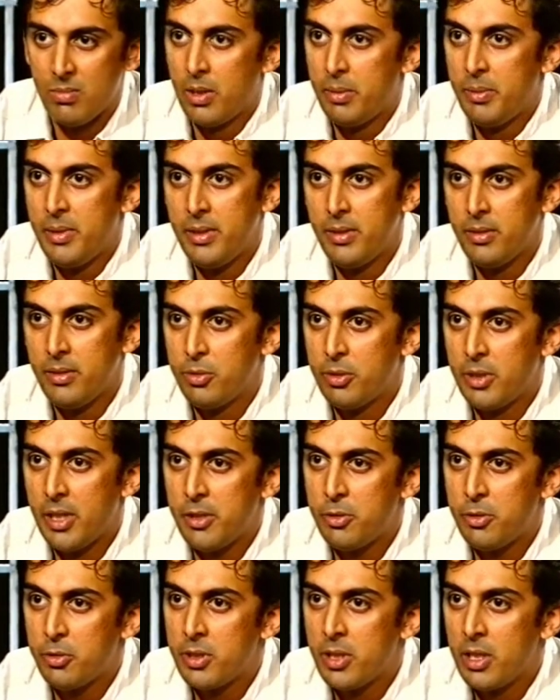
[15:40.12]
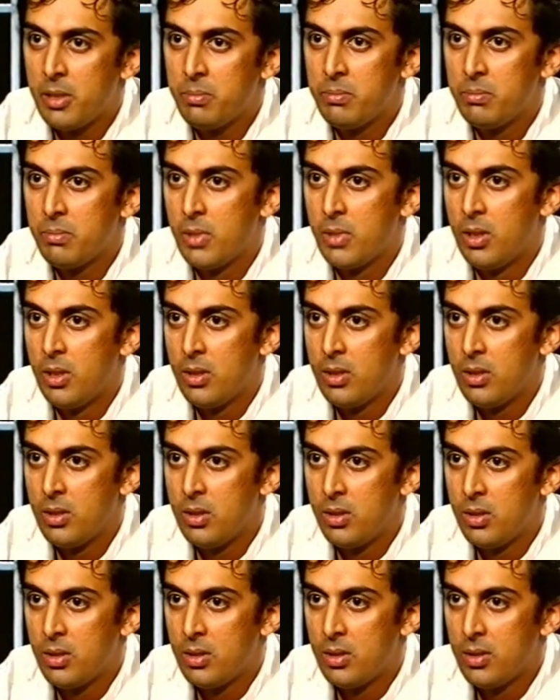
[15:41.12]
I mean, to take to the game. You mean uh, your
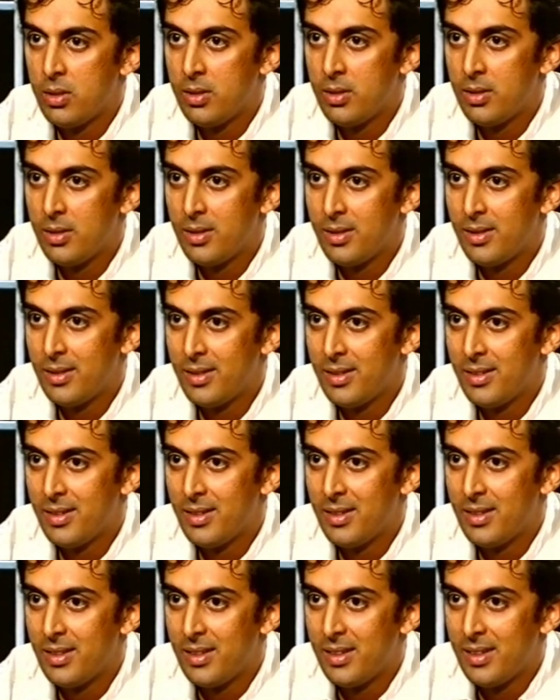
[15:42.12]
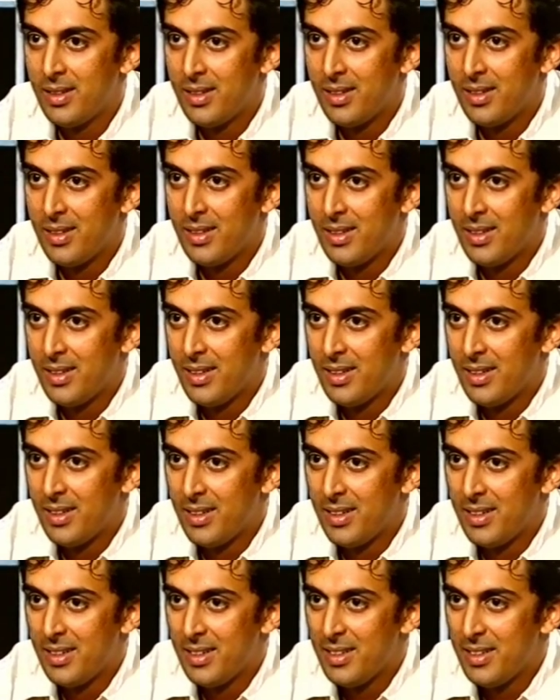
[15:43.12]
dad hadn't seen the Gavaskar spark in
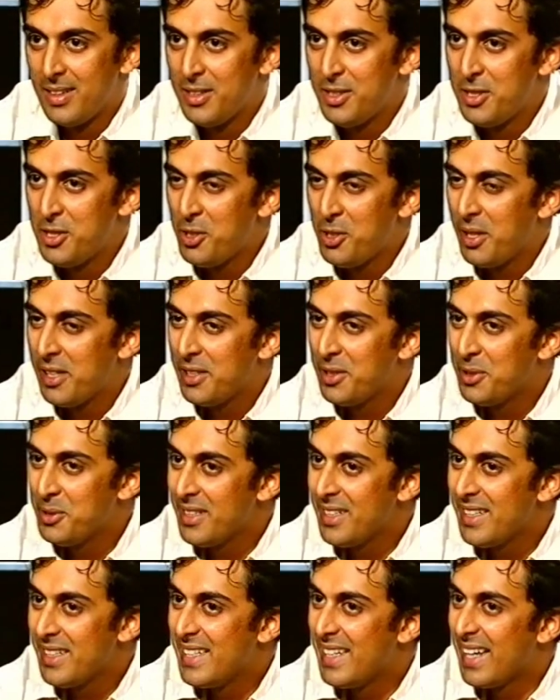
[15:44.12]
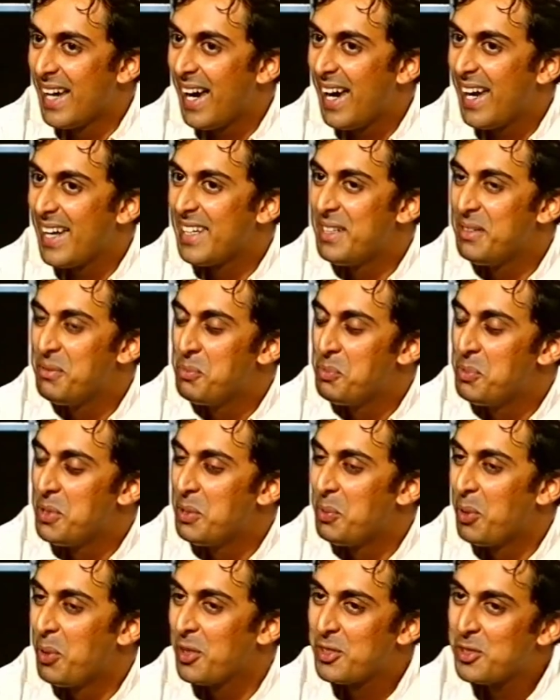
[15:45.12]
his son? No, I don't think he had. he,
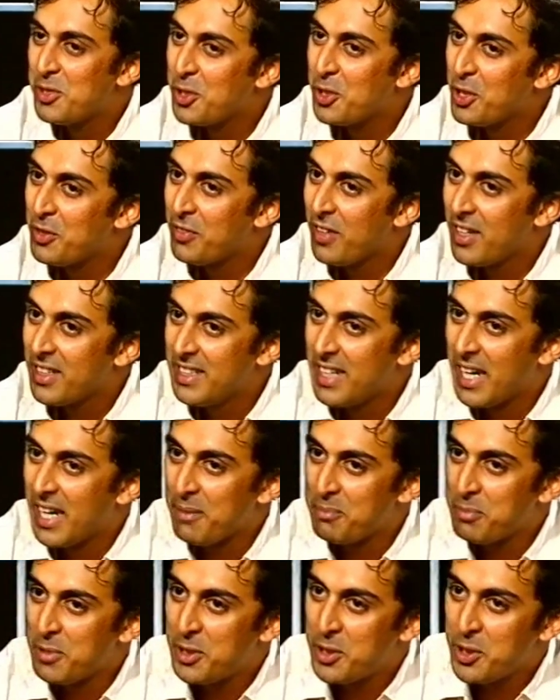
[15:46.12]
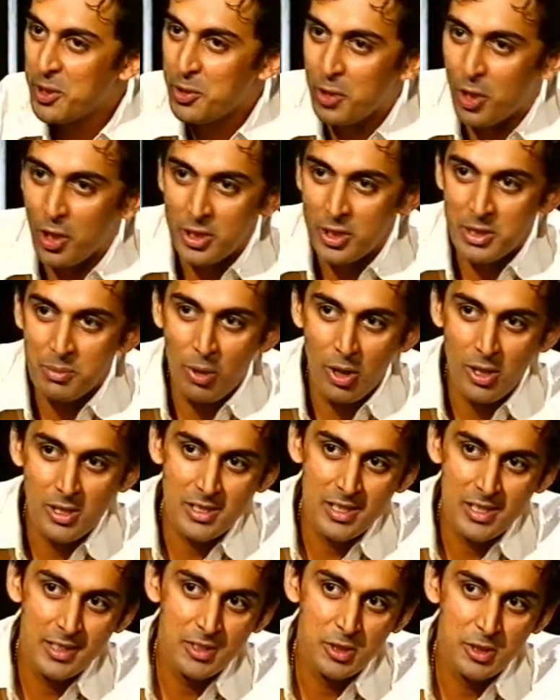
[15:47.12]
he wasn't sure if I had the aptitude or the
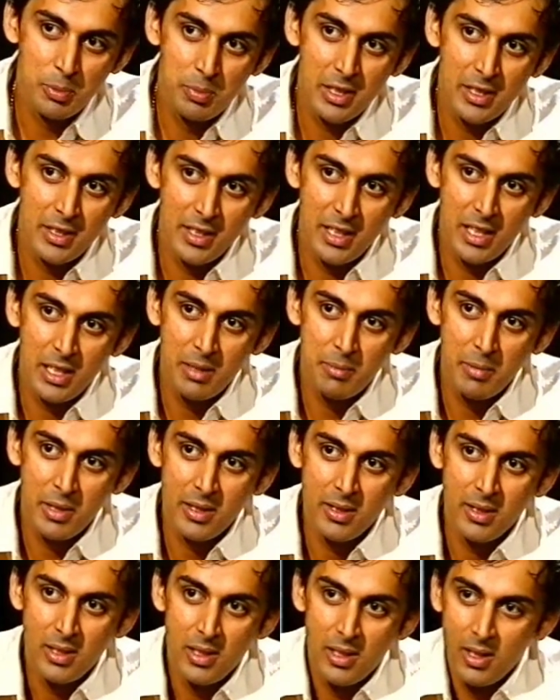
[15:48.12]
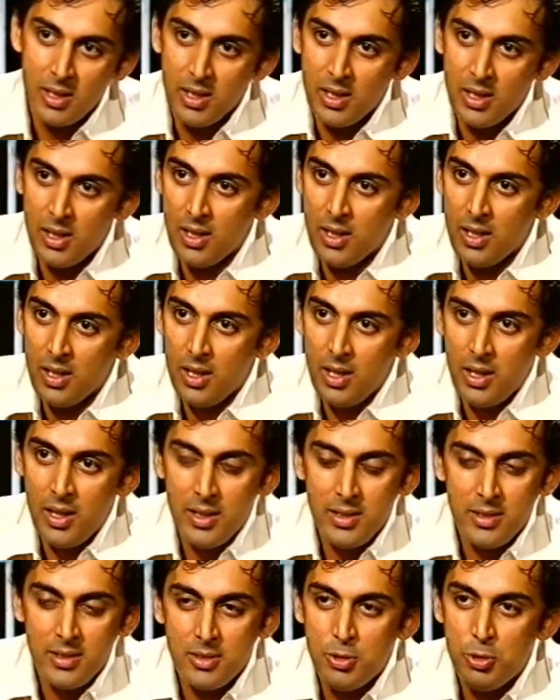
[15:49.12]
ball sense to play the game. And
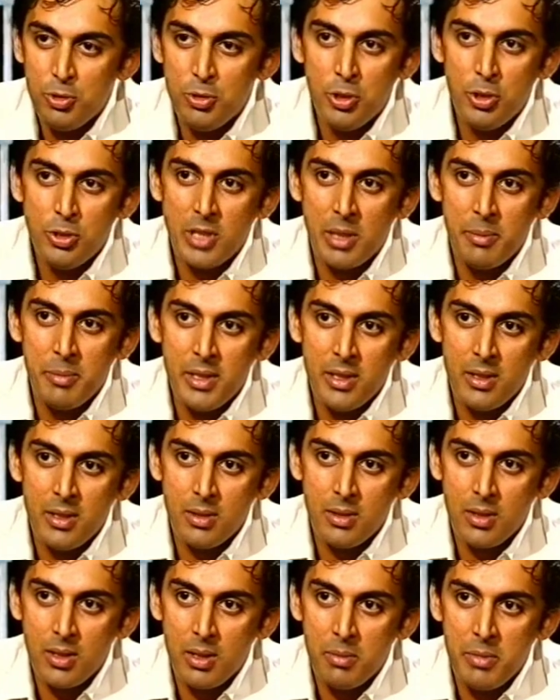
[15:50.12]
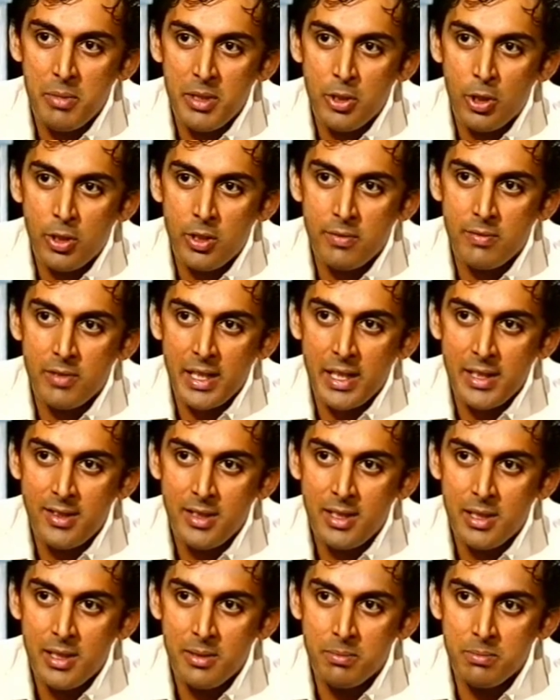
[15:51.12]
and who knows, I may I may not have
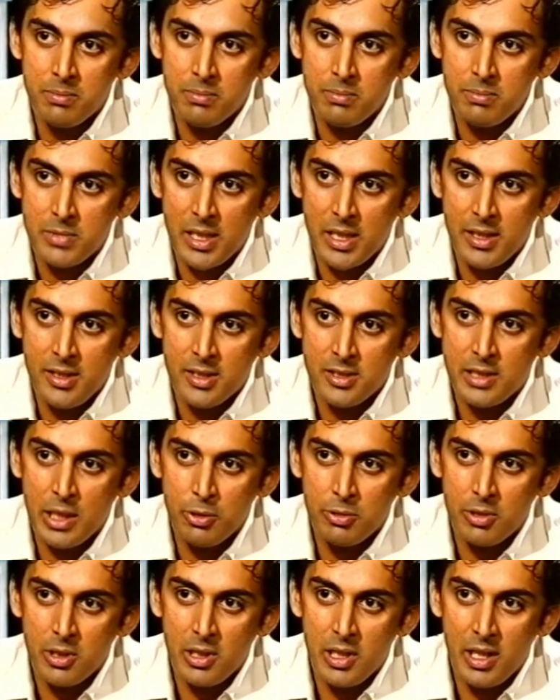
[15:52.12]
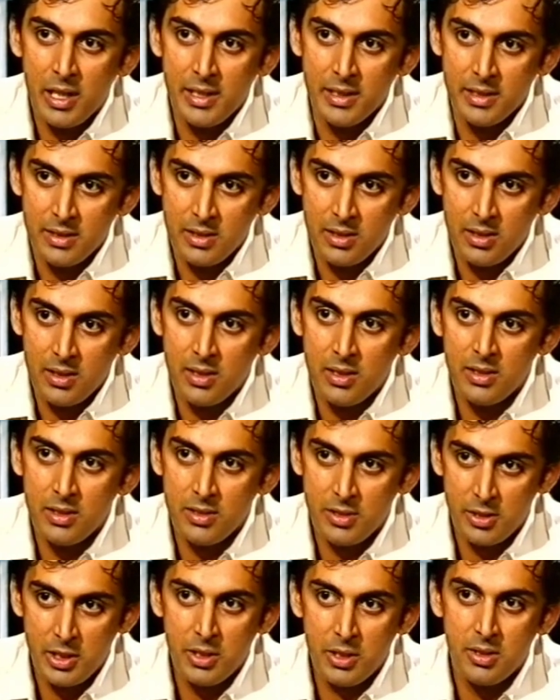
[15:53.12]
liked the game 10 years down so the line. So they were playing safe.
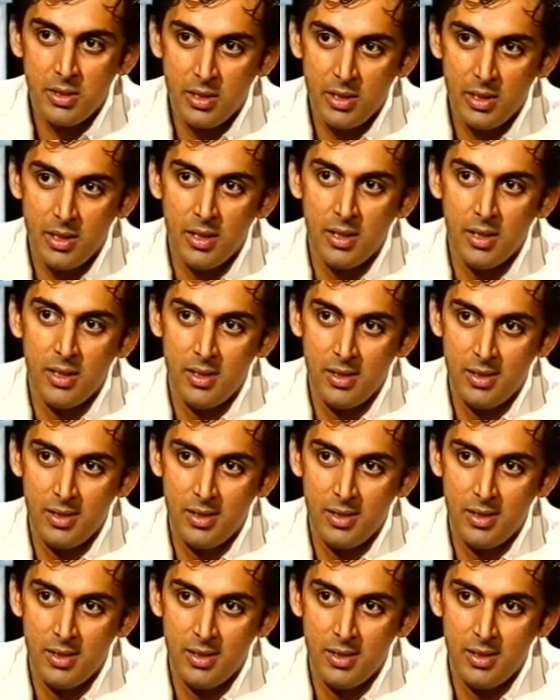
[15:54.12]
They didn't want to yeah. put